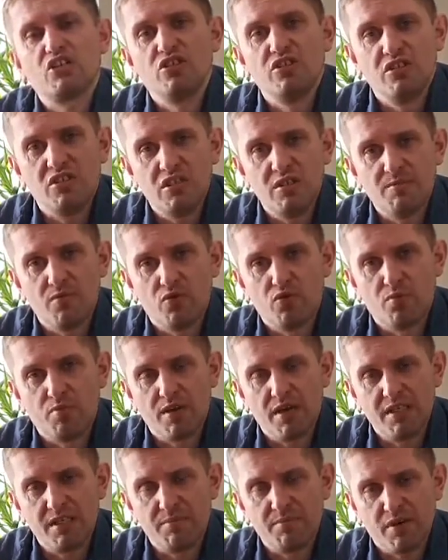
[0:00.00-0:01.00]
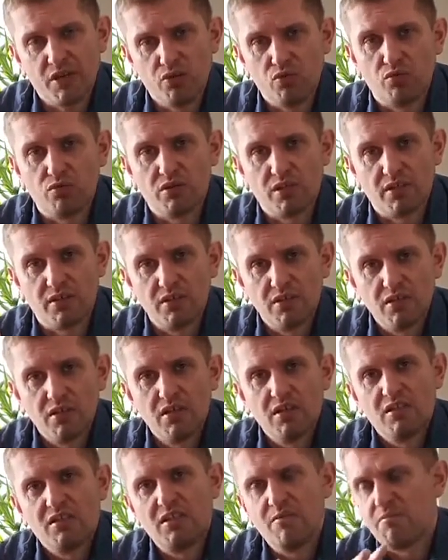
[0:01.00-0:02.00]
by type products here at here.